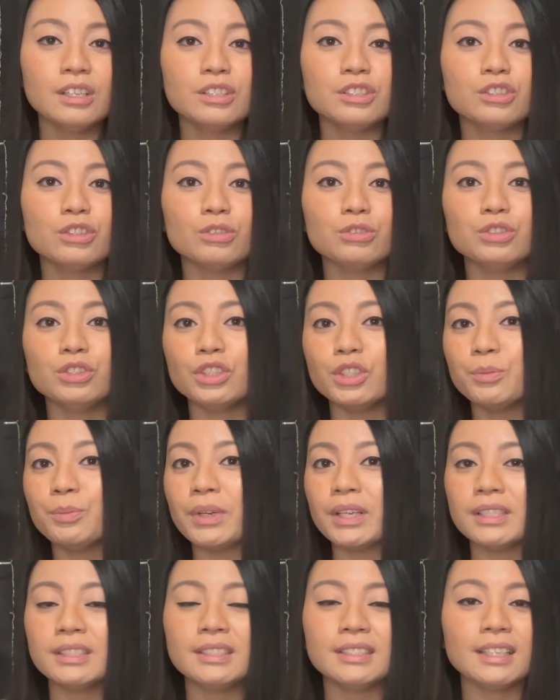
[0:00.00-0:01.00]
So do your
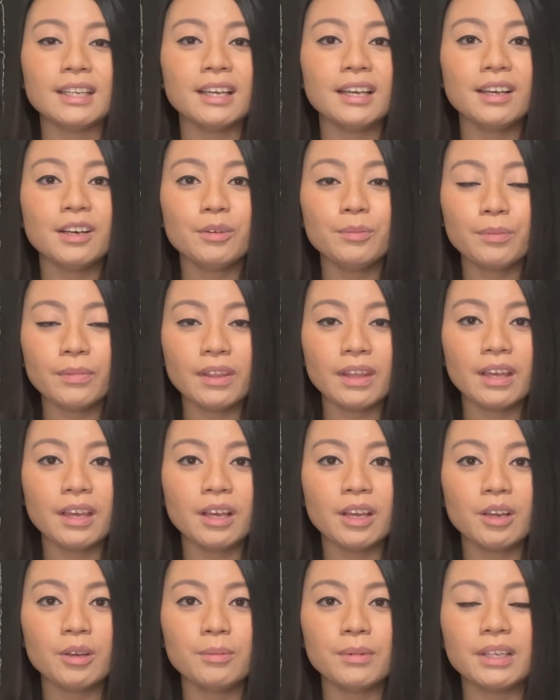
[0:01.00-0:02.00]
best to help
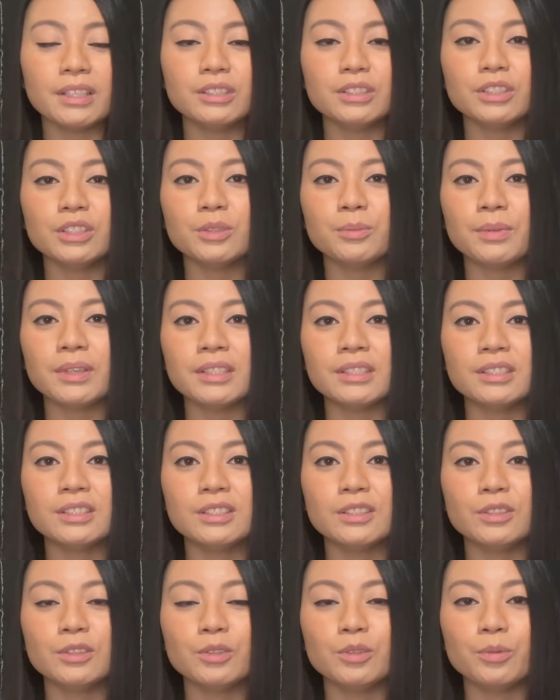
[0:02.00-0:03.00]
them and do your
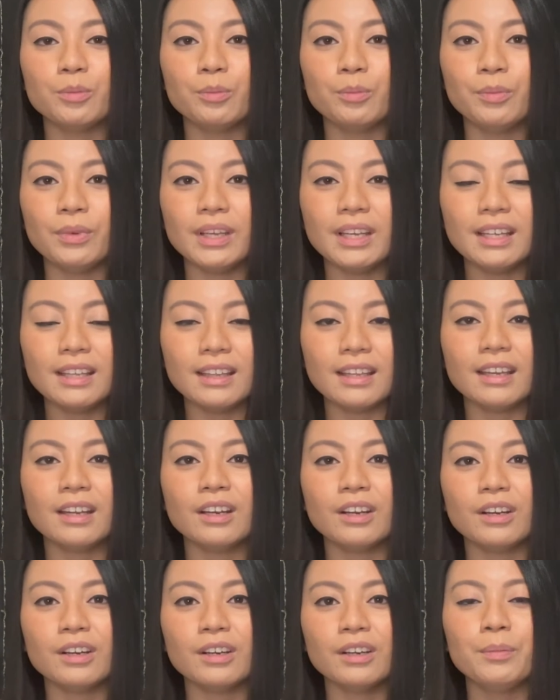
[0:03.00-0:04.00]
best to be
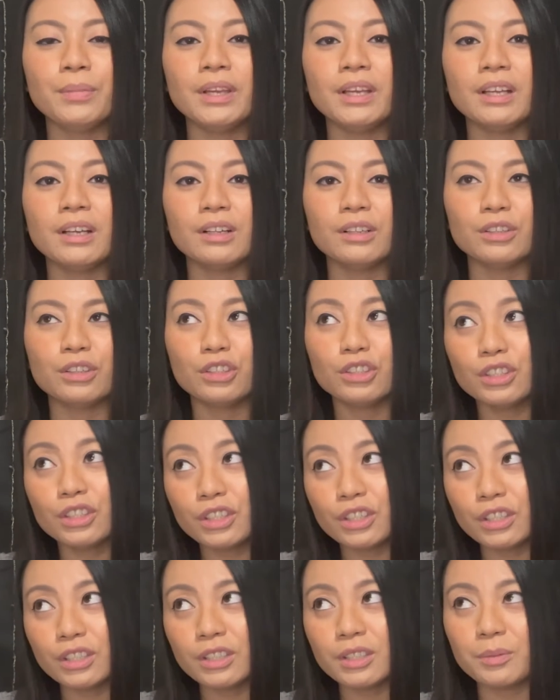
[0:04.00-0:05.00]
there, be
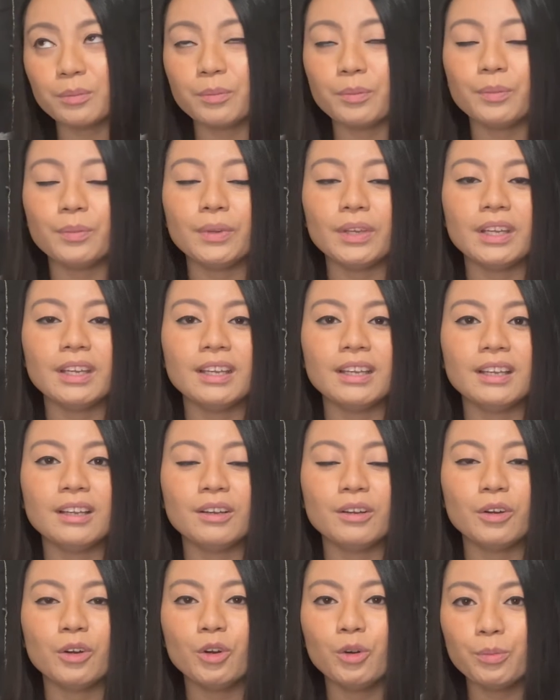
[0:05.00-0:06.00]
alert,
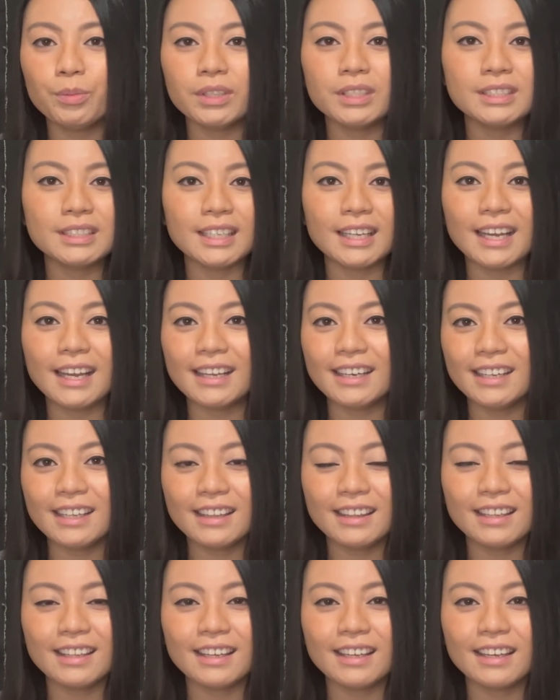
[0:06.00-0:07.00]
be open to
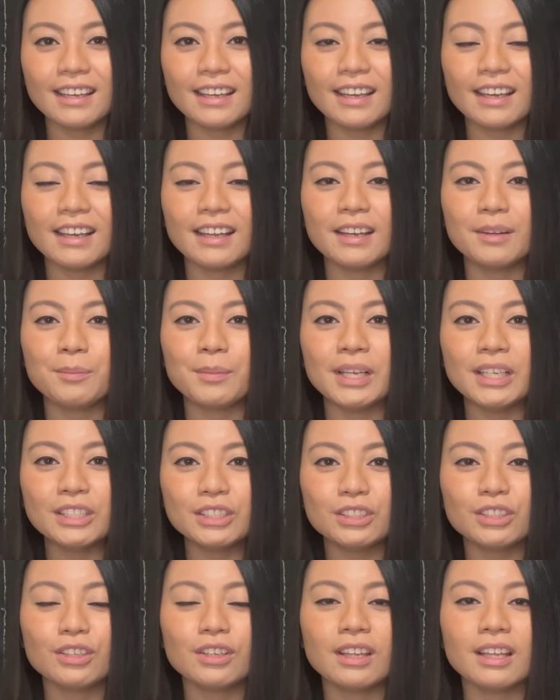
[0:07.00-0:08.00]
anything, and make
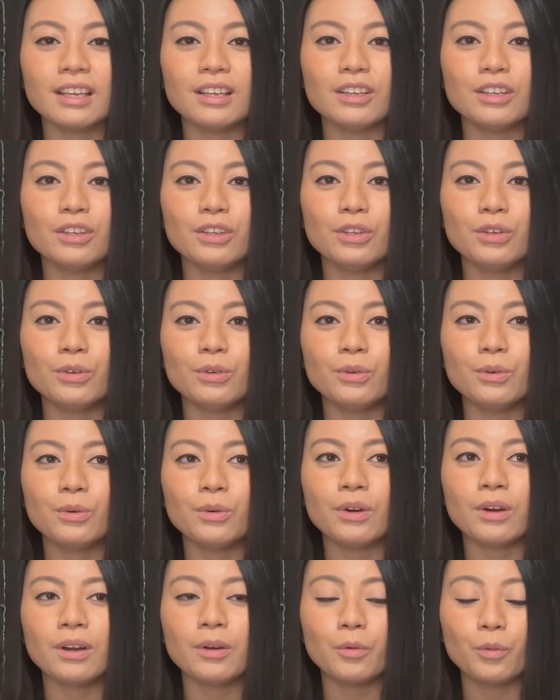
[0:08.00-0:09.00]
sure that
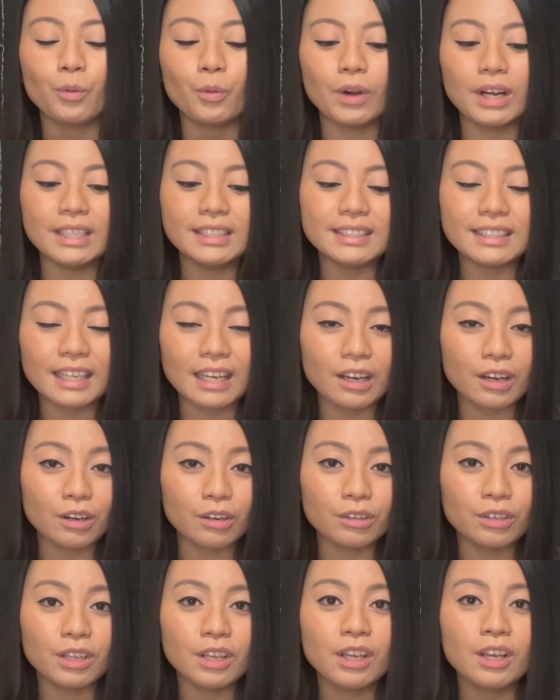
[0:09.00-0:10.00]
you write
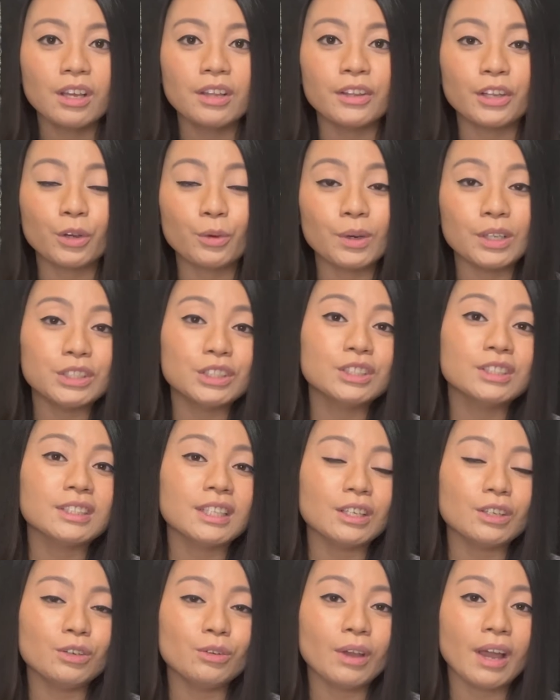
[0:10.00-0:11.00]
down the questions
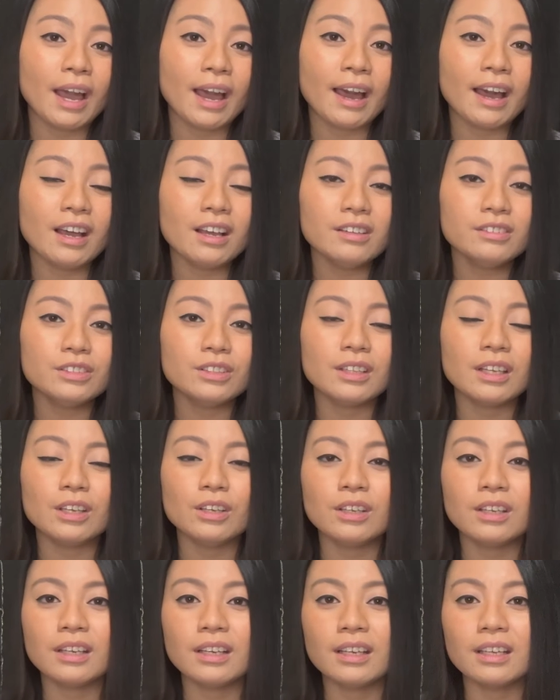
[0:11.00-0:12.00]
that you have so that you
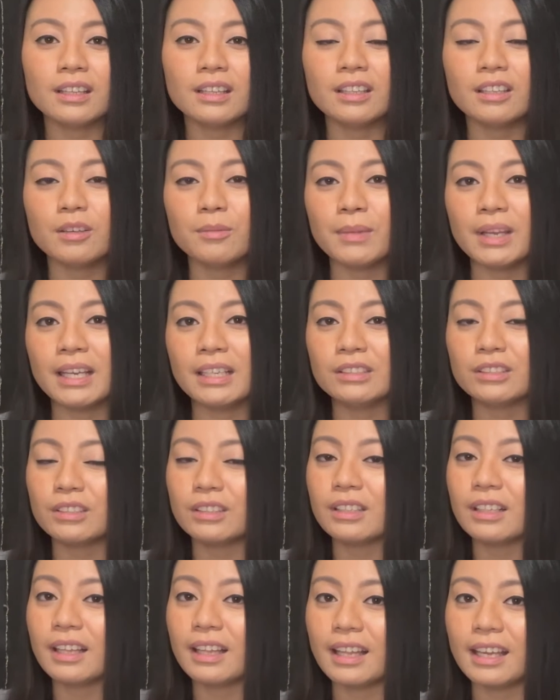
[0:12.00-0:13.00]
can get them
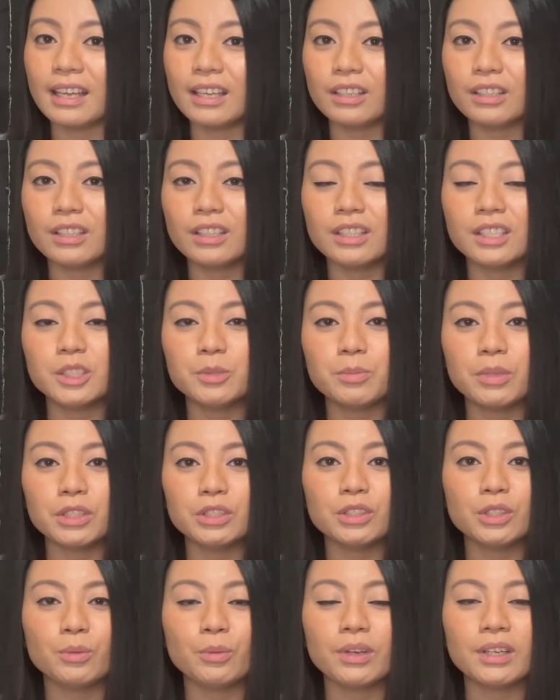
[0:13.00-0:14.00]
answered later,
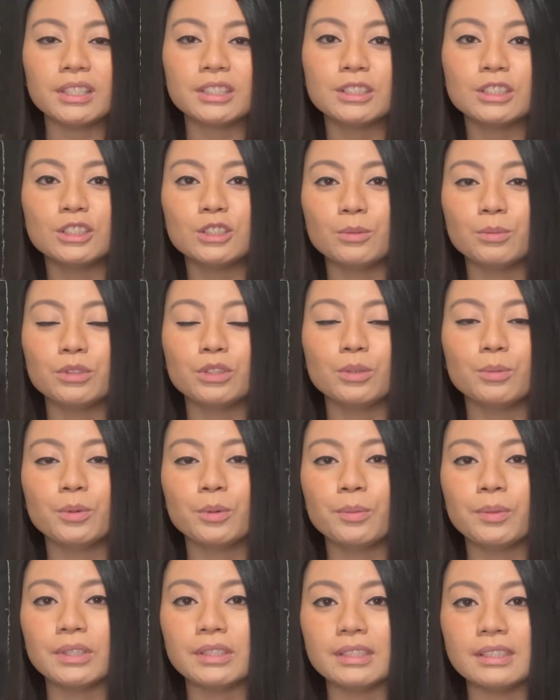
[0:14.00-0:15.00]
especially when it's super
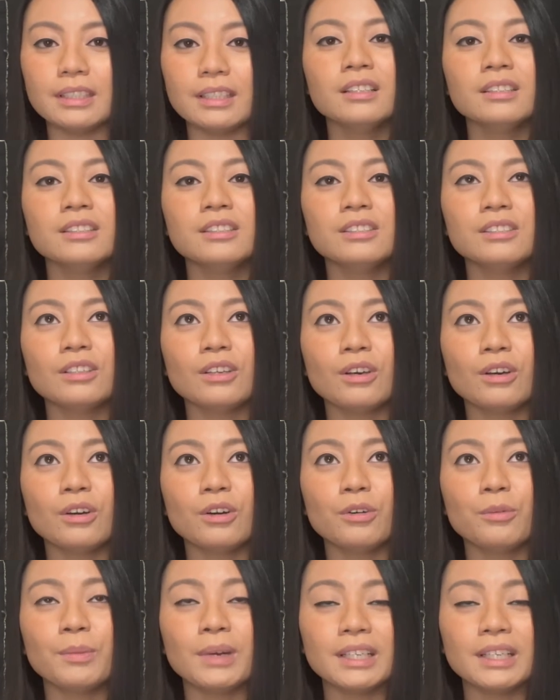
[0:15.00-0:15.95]
duper busy. So my